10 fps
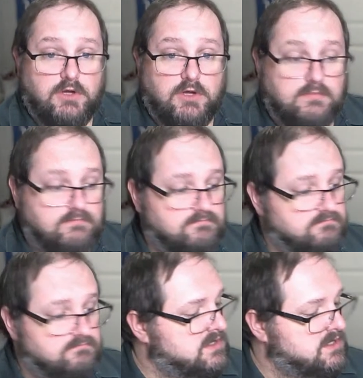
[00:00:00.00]

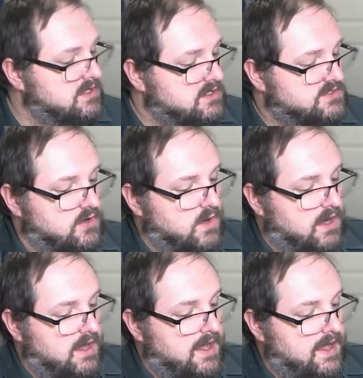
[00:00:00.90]
So
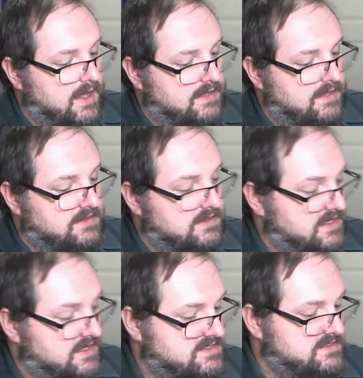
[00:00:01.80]
let's
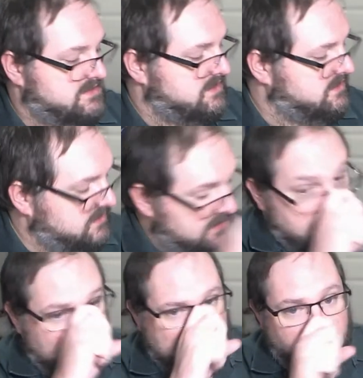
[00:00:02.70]

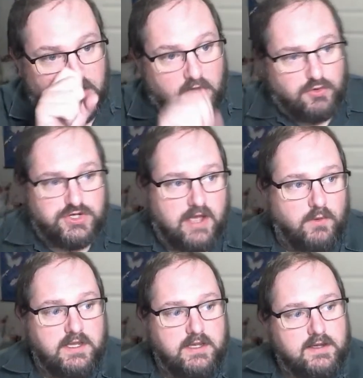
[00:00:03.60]
give it a go, shall we?